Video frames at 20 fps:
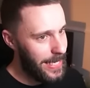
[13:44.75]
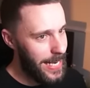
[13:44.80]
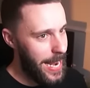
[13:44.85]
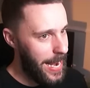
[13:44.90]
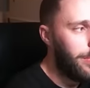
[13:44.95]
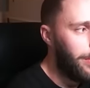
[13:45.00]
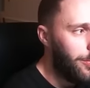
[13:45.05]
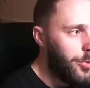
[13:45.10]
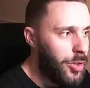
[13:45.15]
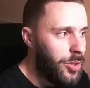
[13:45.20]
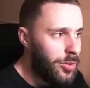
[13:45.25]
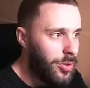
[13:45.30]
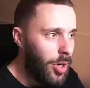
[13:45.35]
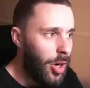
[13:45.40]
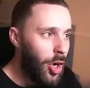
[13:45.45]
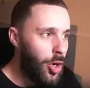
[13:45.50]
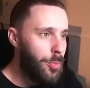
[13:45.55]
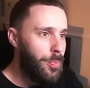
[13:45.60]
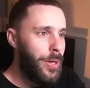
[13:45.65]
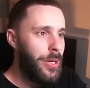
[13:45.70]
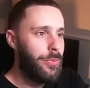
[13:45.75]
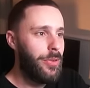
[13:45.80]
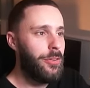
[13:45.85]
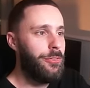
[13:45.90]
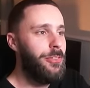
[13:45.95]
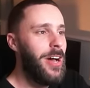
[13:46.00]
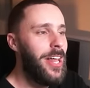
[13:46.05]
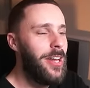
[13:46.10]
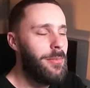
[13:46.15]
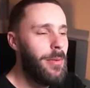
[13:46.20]
It. I'm just hoping with the
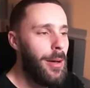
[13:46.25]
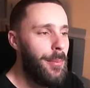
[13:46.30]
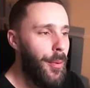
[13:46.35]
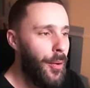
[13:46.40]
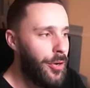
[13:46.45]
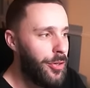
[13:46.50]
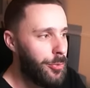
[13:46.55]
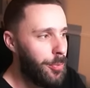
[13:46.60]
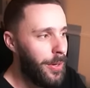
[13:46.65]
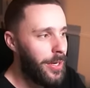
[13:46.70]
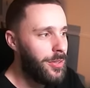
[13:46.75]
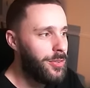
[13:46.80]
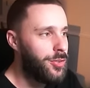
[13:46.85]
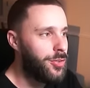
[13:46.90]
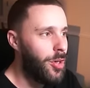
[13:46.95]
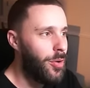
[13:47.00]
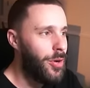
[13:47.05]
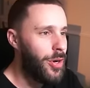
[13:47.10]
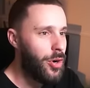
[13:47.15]
fact that my opponent's playing so